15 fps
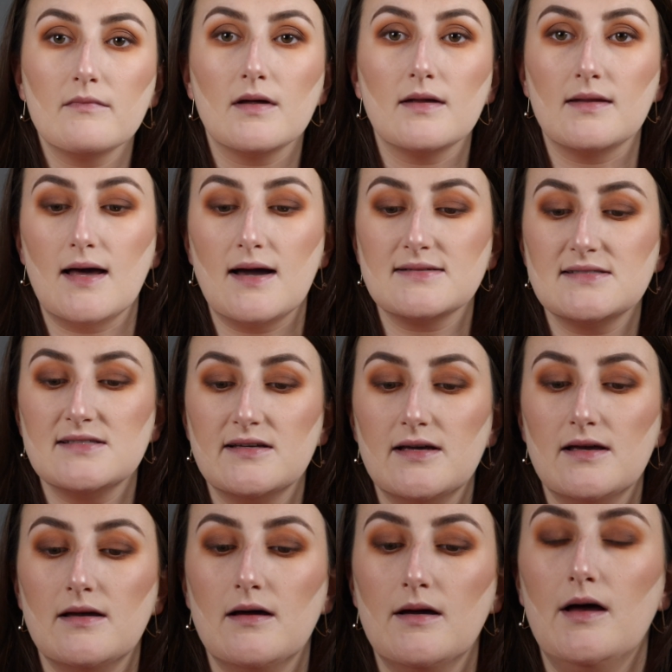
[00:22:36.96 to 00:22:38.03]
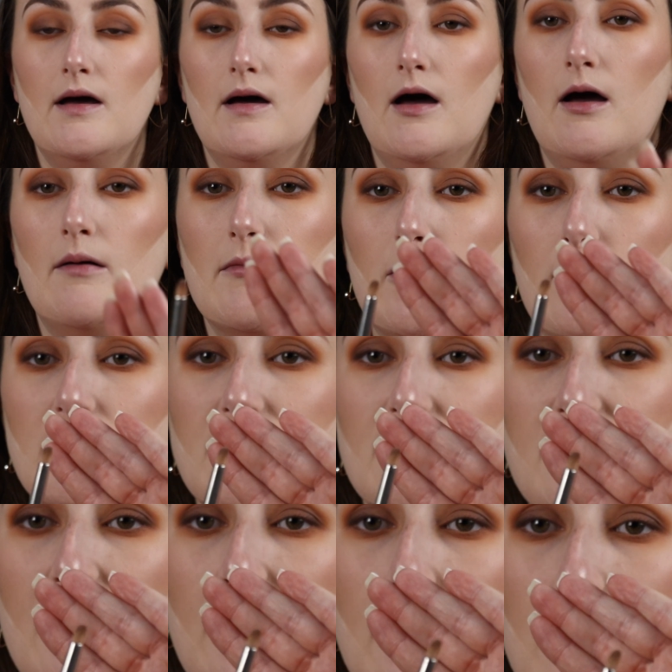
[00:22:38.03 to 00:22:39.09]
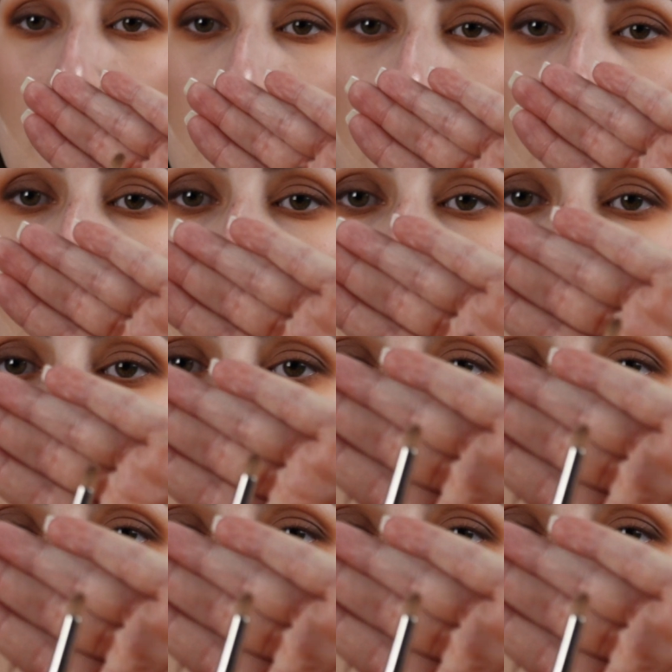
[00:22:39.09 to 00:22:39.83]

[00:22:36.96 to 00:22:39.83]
And lastly, I'm going to take this